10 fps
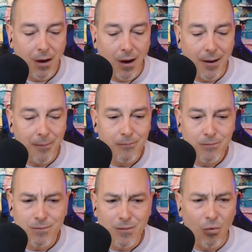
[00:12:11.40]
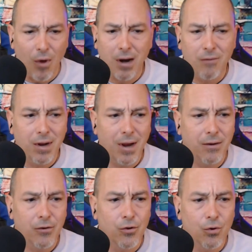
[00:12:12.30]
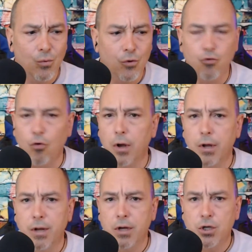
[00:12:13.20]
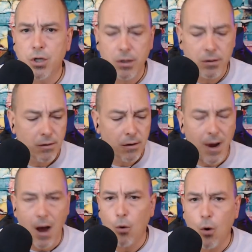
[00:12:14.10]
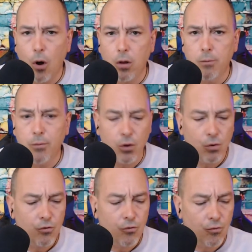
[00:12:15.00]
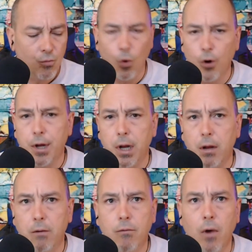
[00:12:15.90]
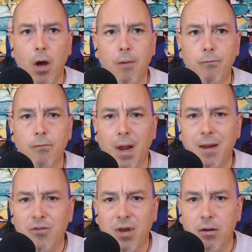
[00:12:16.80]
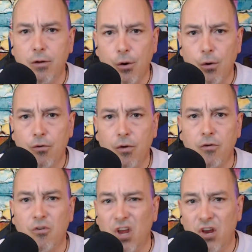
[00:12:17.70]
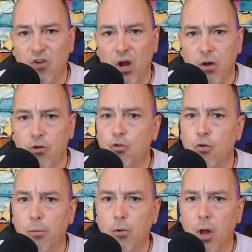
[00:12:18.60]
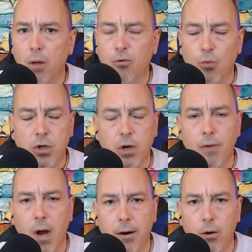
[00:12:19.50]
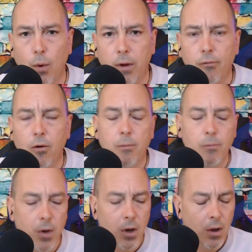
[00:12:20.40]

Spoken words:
A lot of it had to do with drug addiction, alcohol abuse, working 19 years as a DJ in strip clubs, which I've gotten away from.